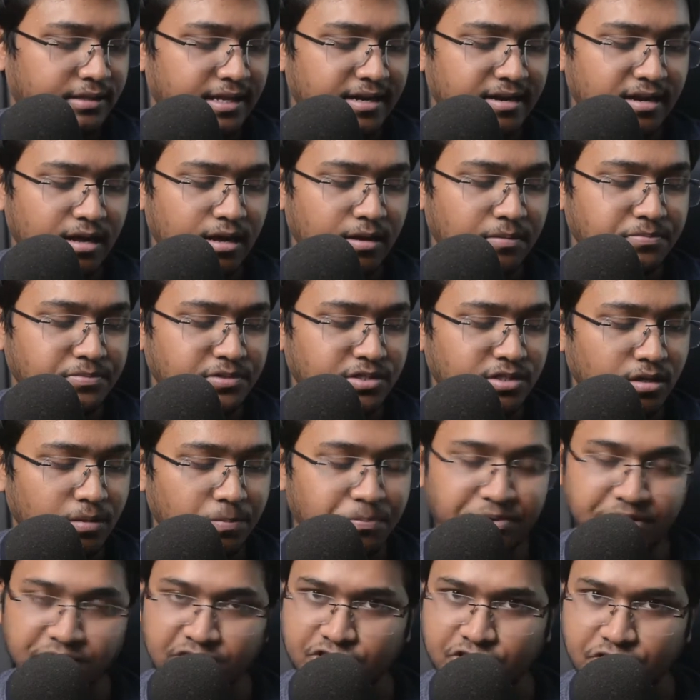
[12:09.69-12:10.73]
Then comes
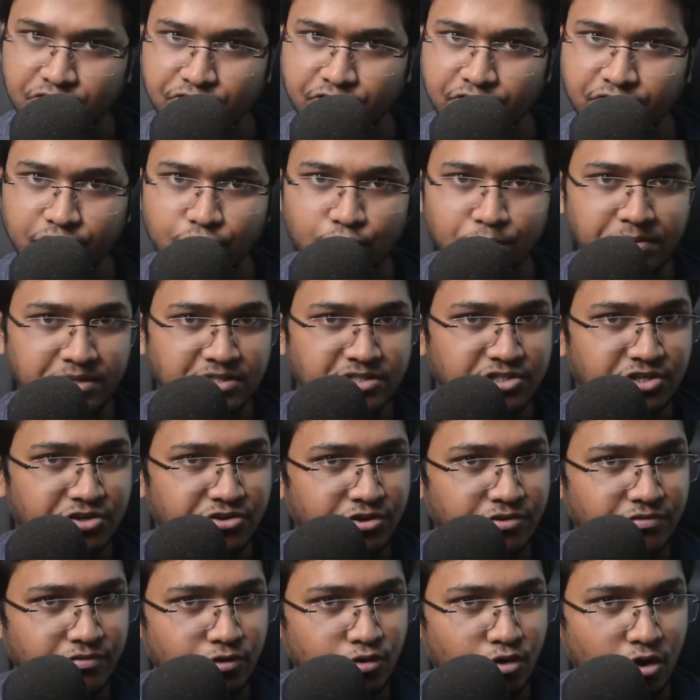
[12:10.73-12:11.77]
Princeton Review.
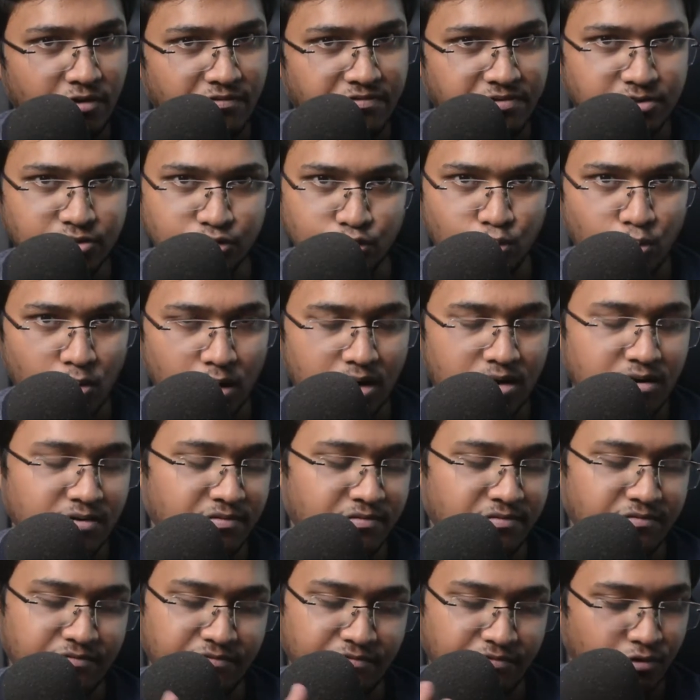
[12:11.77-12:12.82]
Princeton Review offers
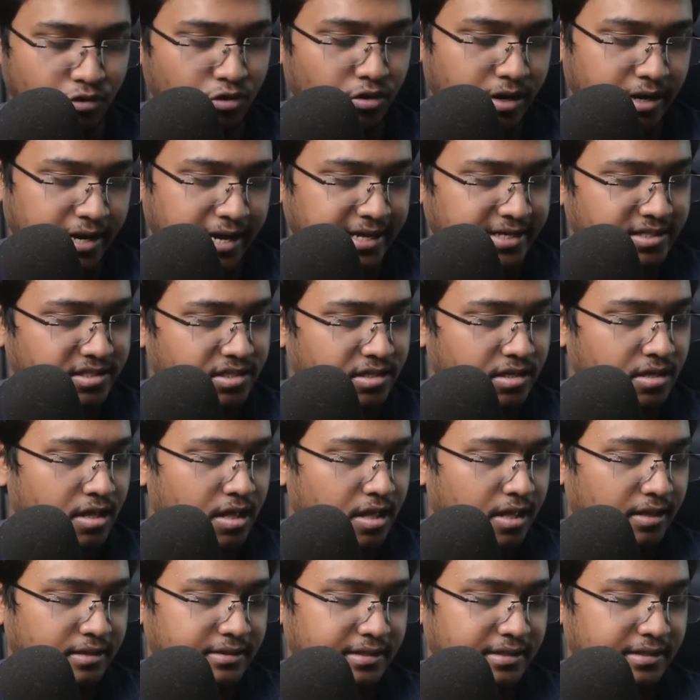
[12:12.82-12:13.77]
1 full test.